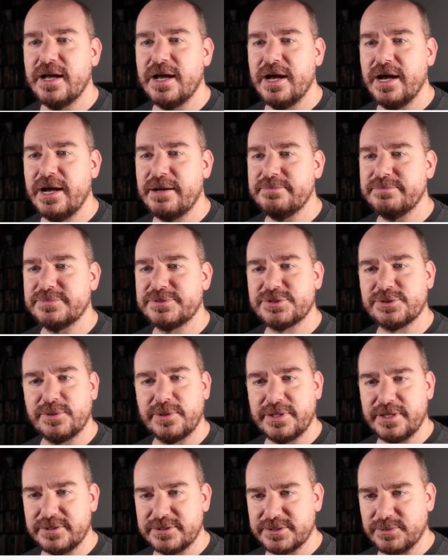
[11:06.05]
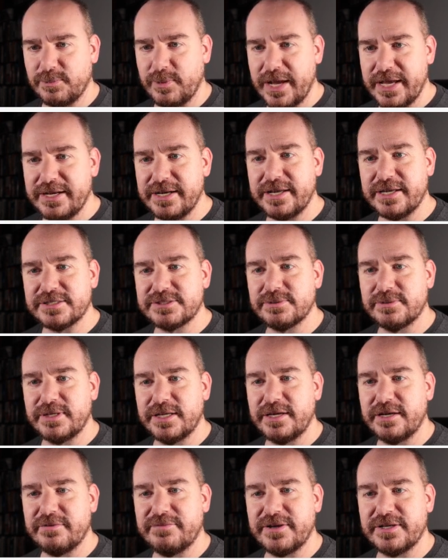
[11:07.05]
I'm sure there's a way to get to an
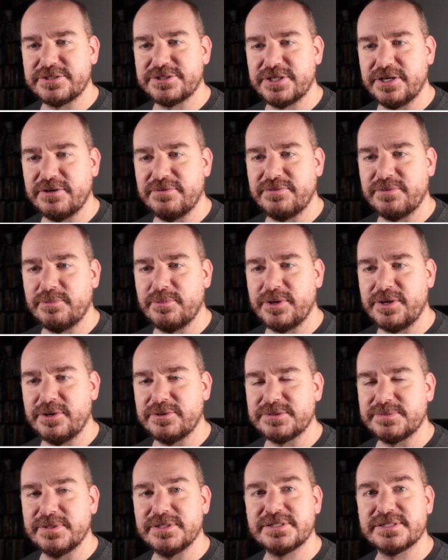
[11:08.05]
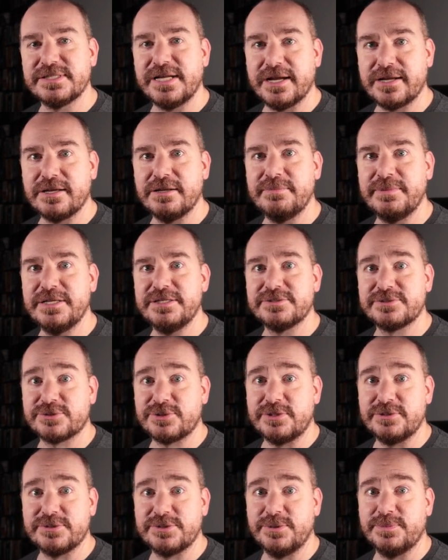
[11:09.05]
NFS share from Windows, but it's not going to be
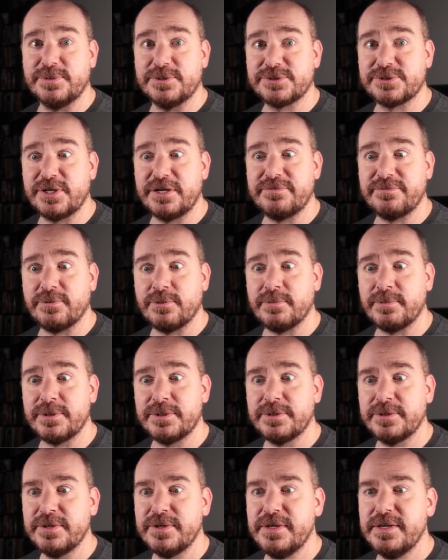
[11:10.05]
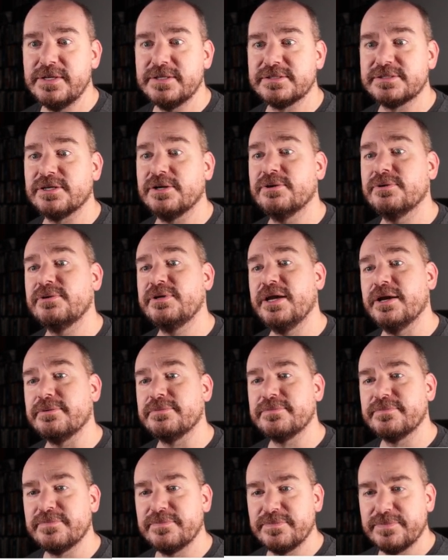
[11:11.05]
super straightforward. So, yeah,
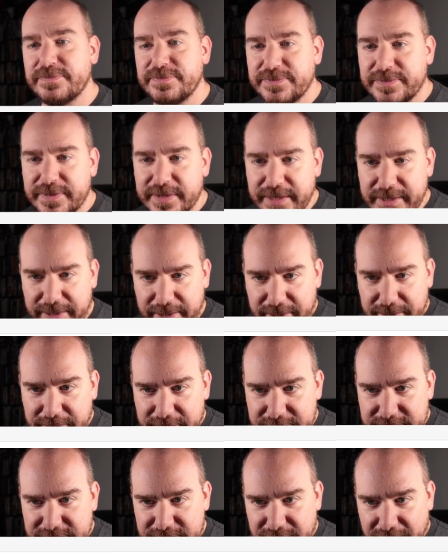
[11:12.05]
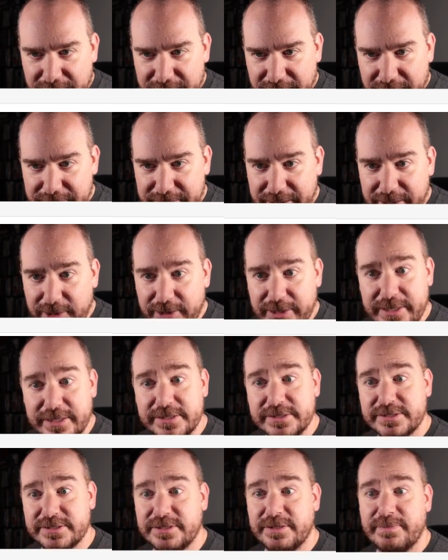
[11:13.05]
yeah, you can see the icon there
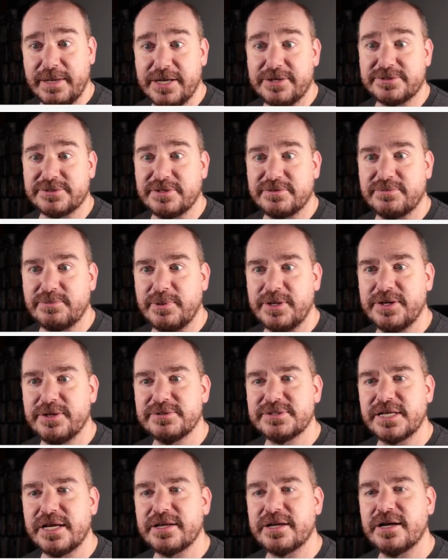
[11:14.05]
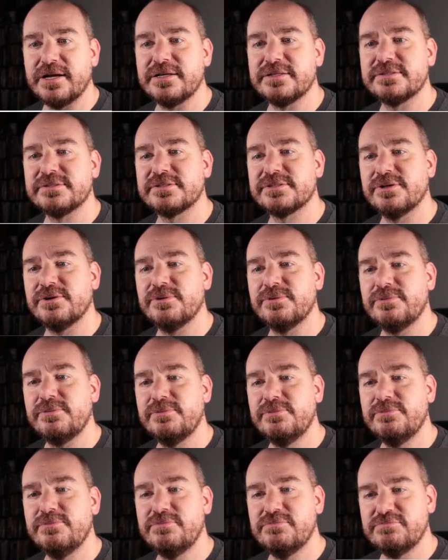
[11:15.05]
is the Microsoft Windows icon.
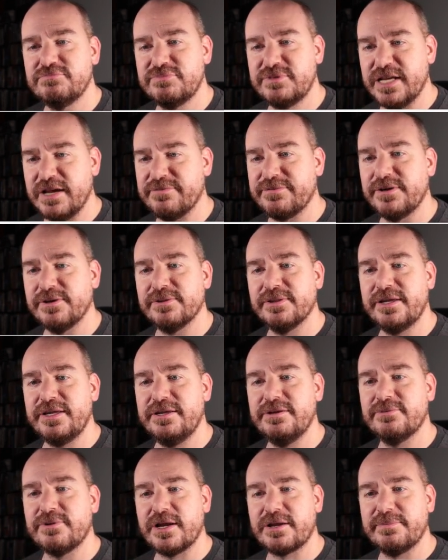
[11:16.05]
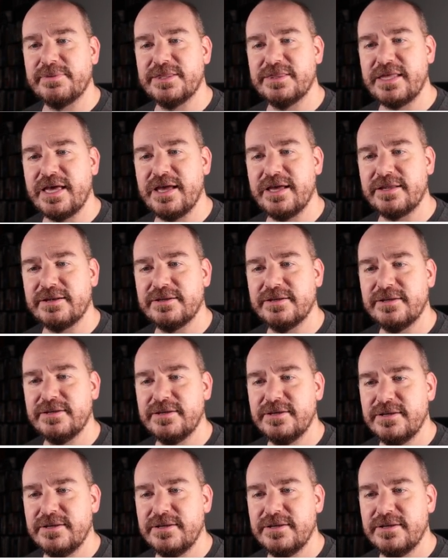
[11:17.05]
So, definitely recommend that.